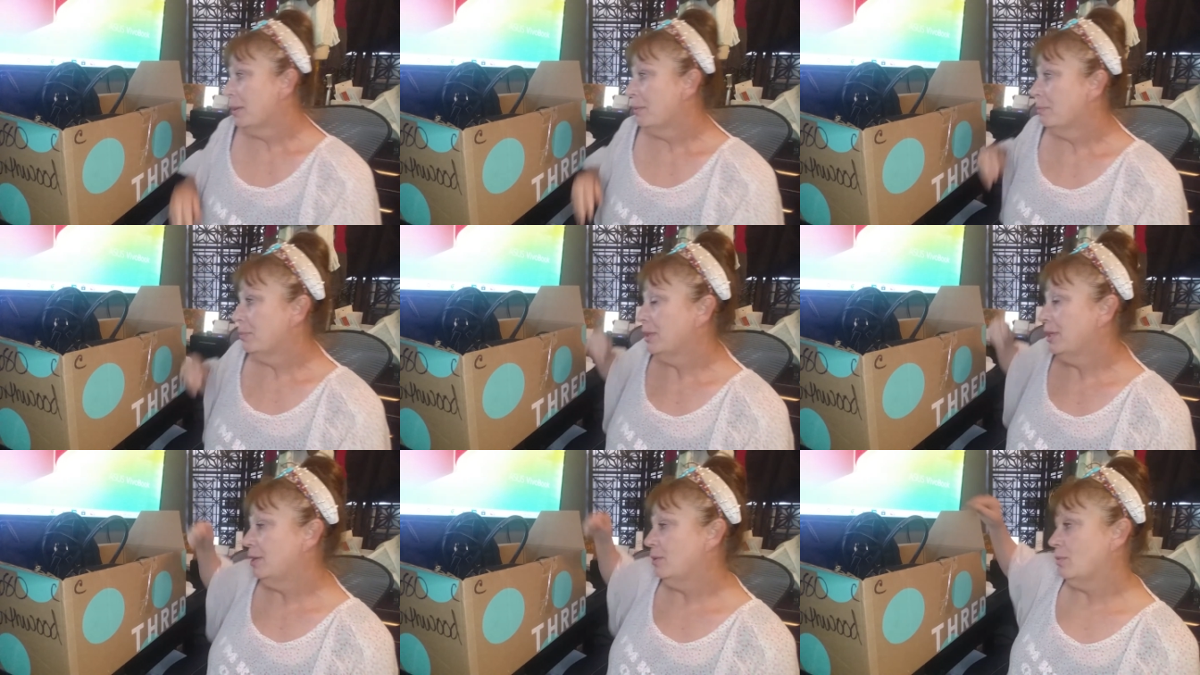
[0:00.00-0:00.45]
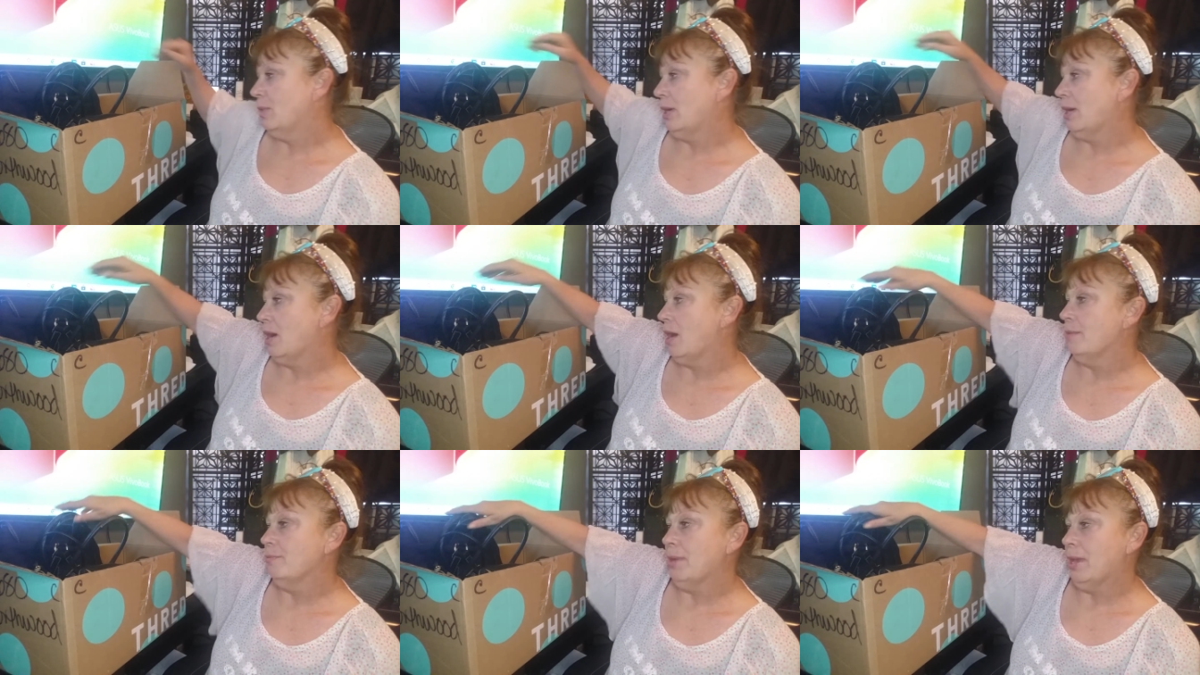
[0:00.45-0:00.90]
But anyway,
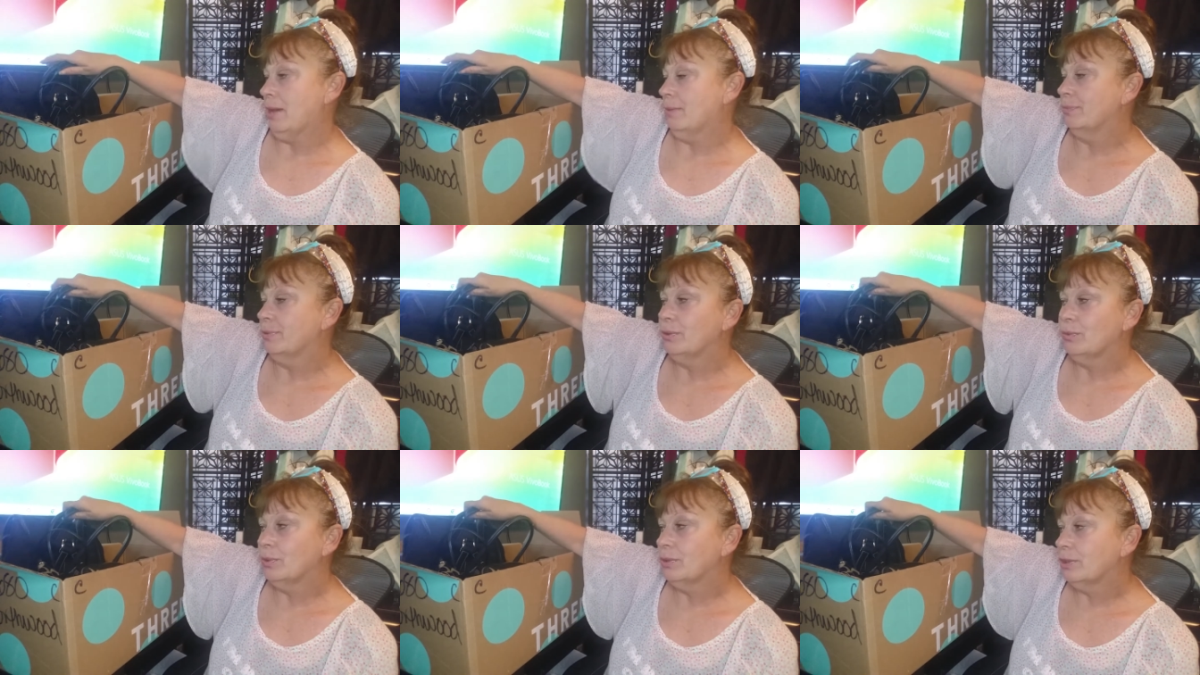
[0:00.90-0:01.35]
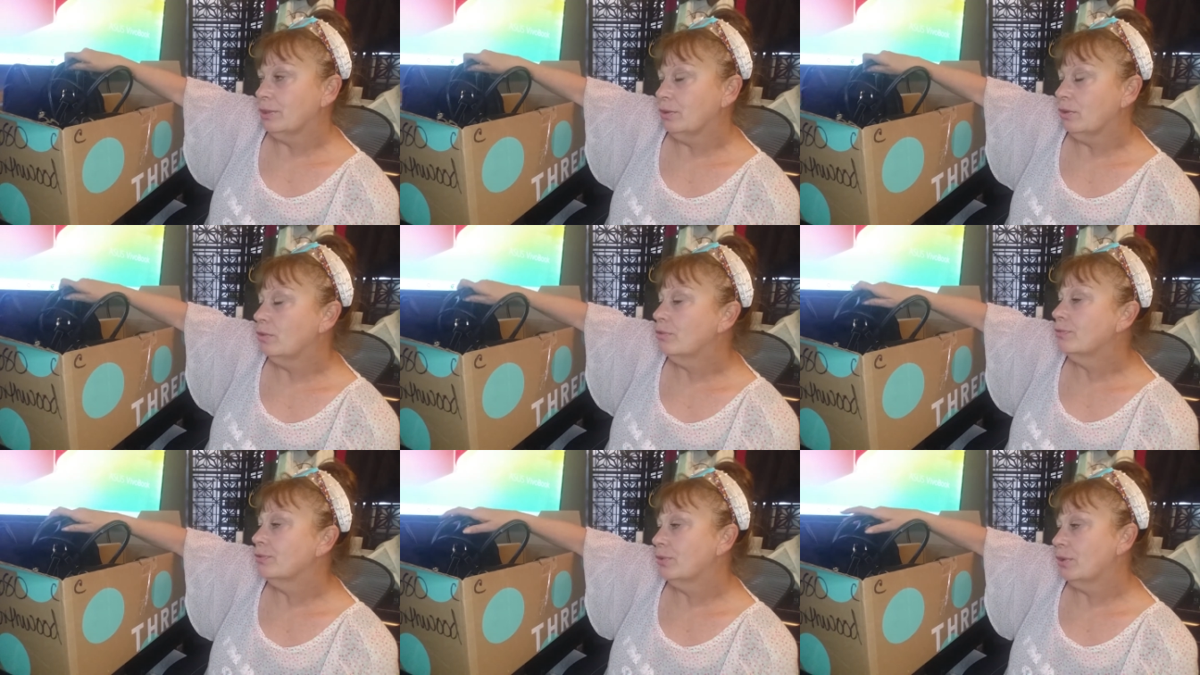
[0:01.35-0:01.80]
I'm happy with it.
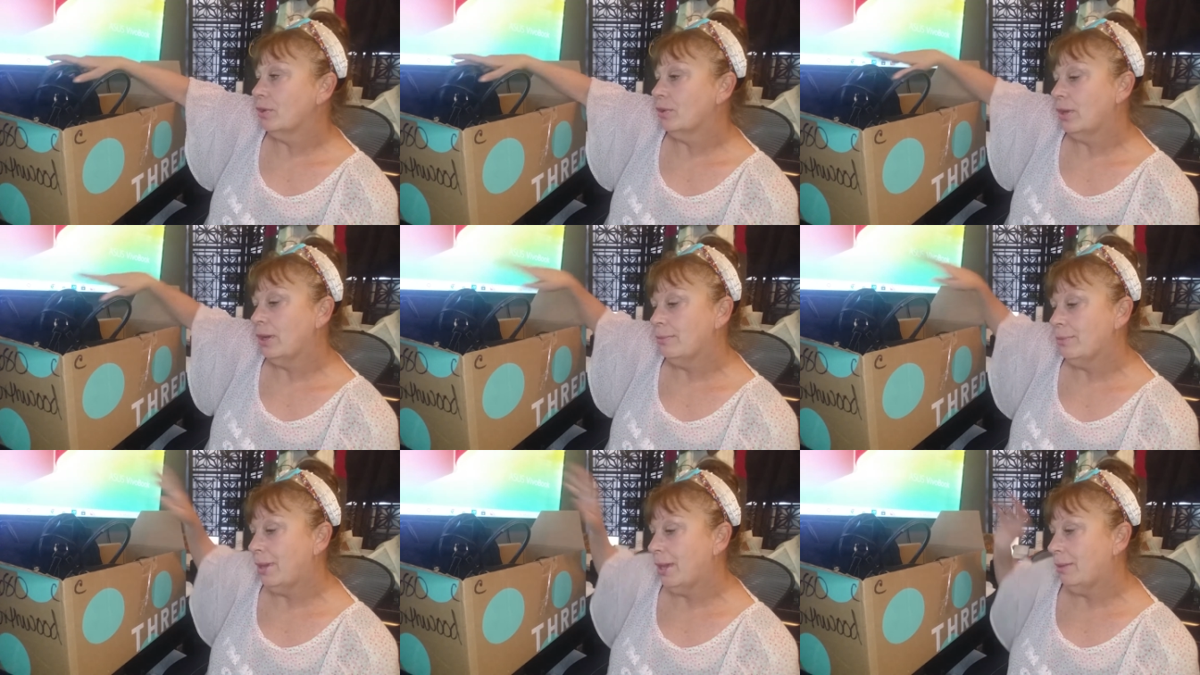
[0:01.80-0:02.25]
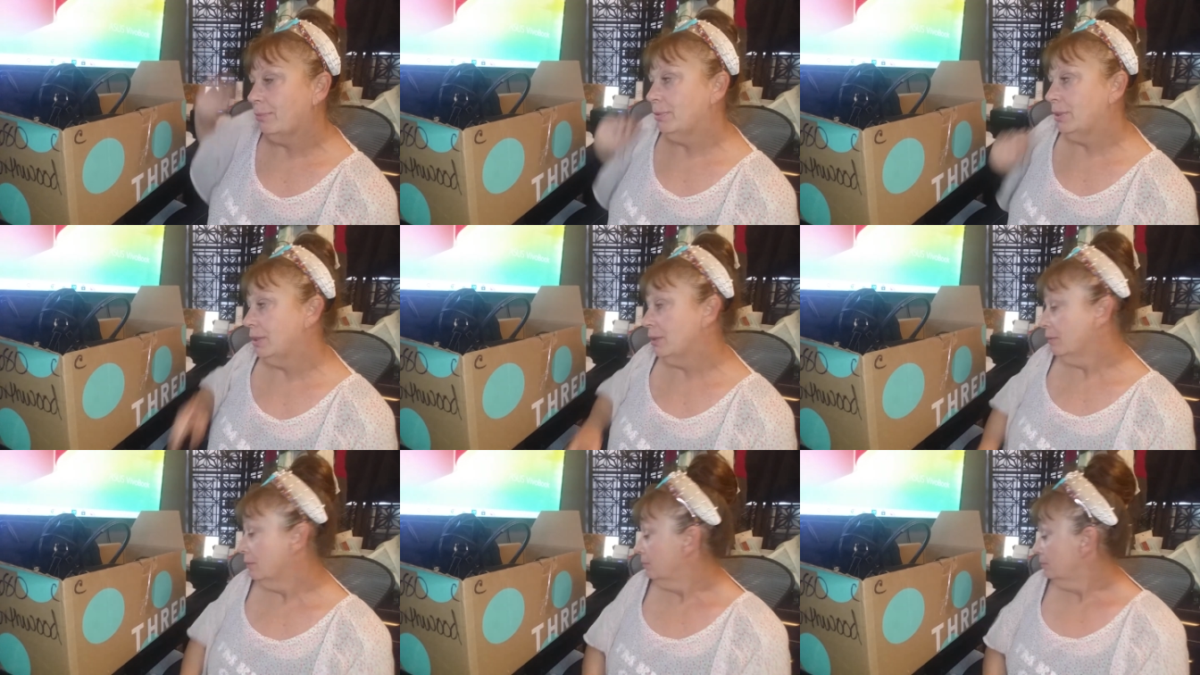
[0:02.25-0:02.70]
Overall, I'm
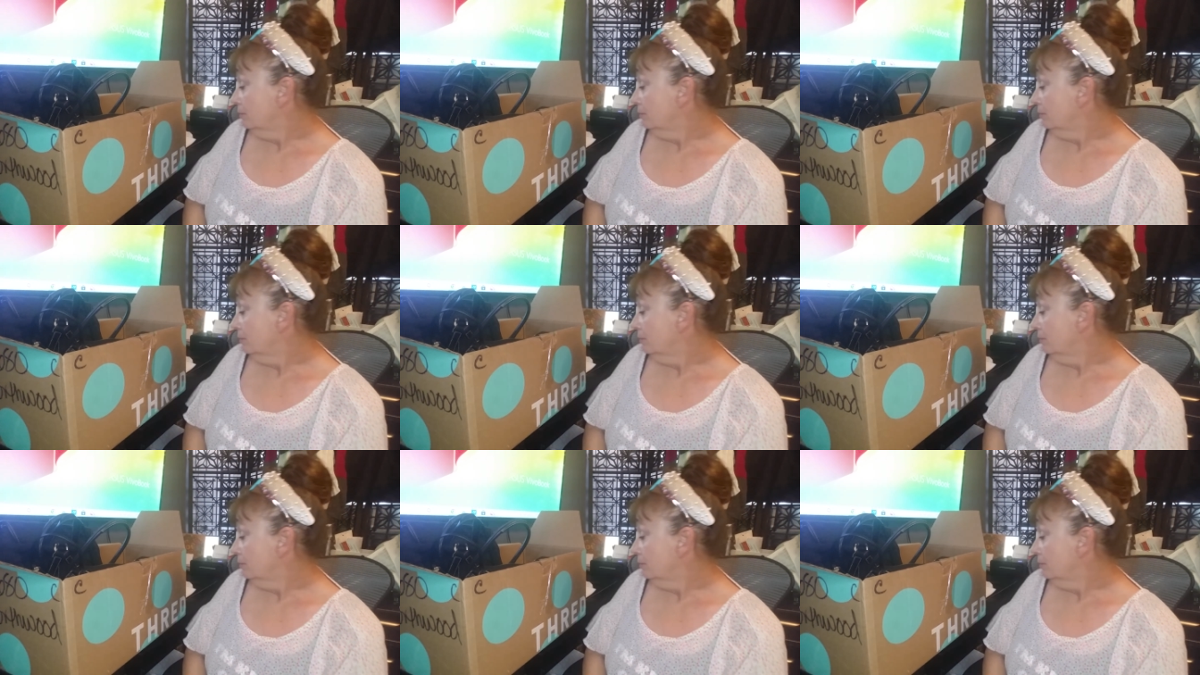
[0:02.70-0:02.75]
happy.